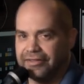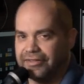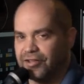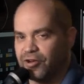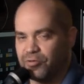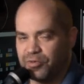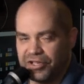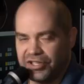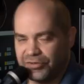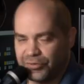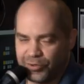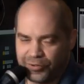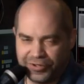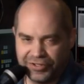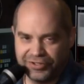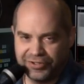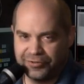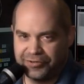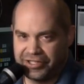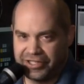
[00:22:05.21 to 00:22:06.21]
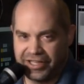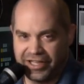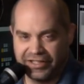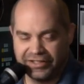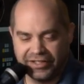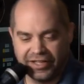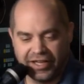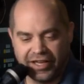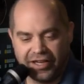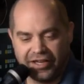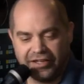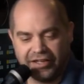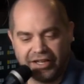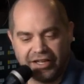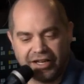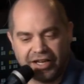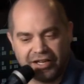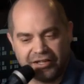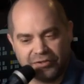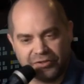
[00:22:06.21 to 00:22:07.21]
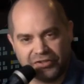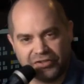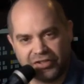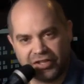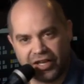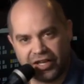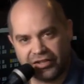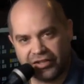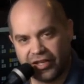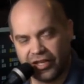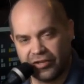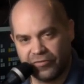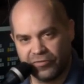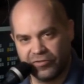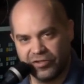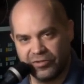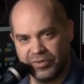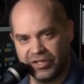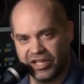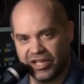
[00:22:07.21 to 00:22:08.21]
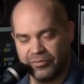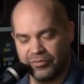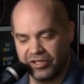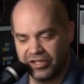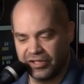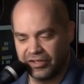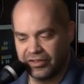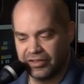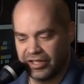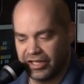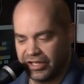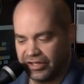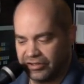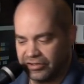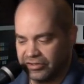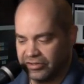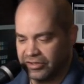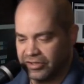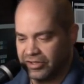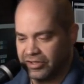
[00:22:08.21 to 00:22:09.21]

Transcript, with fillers: Nobody's really doing eight K, and I don't see eight K really becoming a thing.